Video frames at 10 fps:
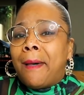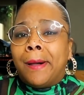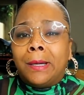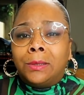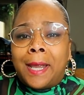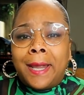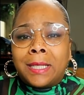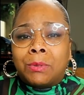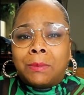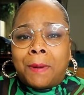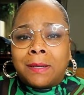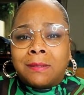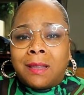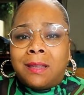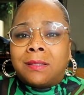out holding hands with the
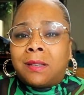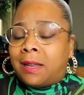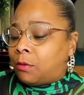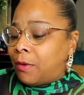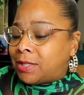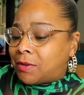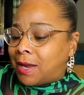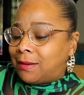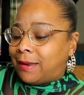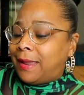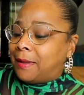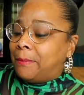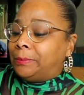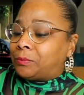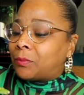person kissing at the restaurant. Damn.